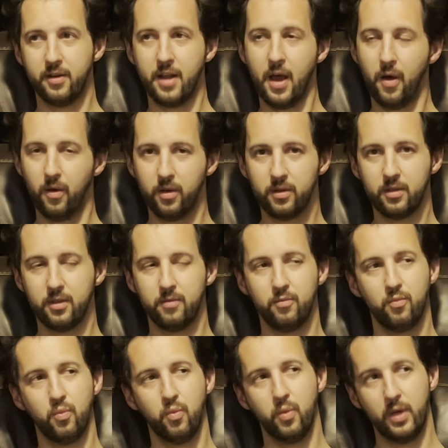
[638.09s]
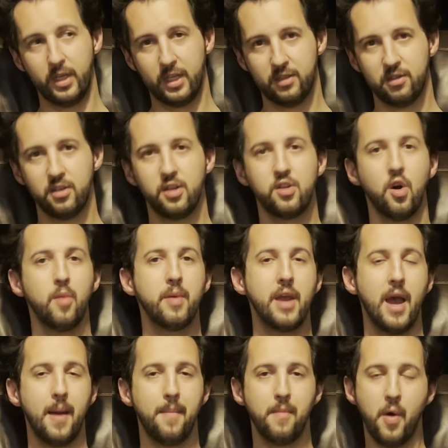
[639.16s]
Now, when it gets into Dolby
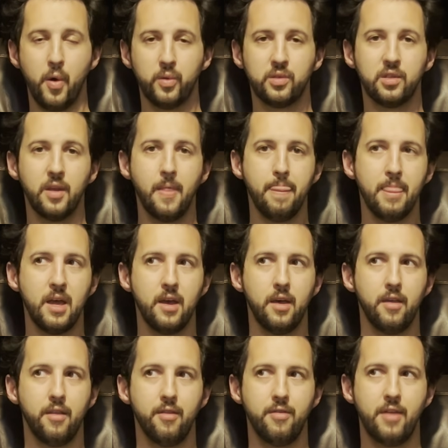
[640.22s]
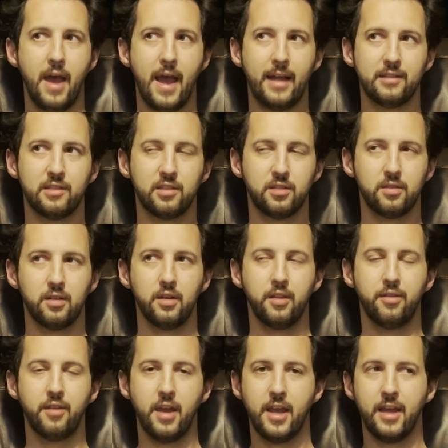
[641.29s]
Atmos, that's a
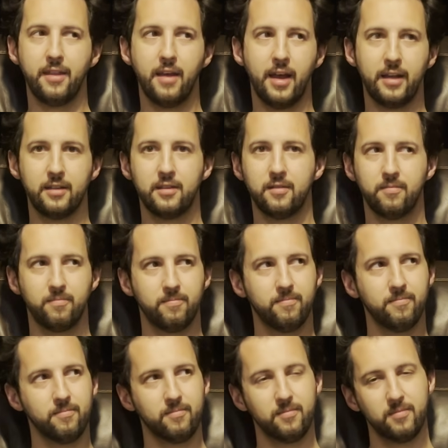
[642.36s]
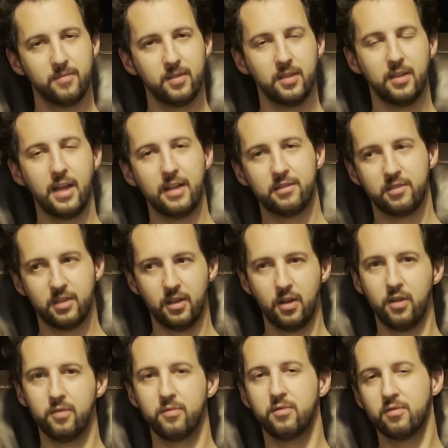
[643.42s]
thing that's
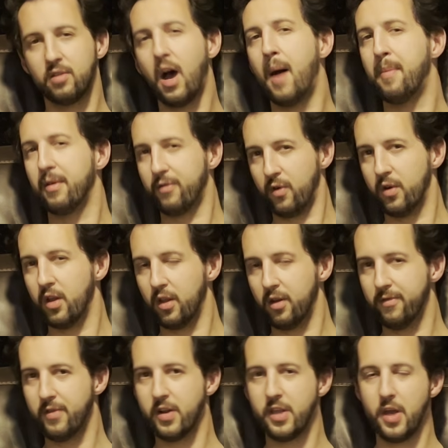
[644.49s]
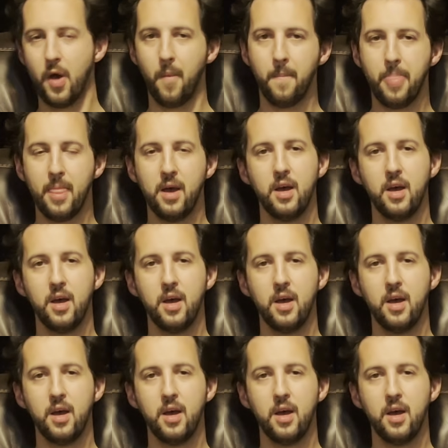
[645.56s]
a topic for another video.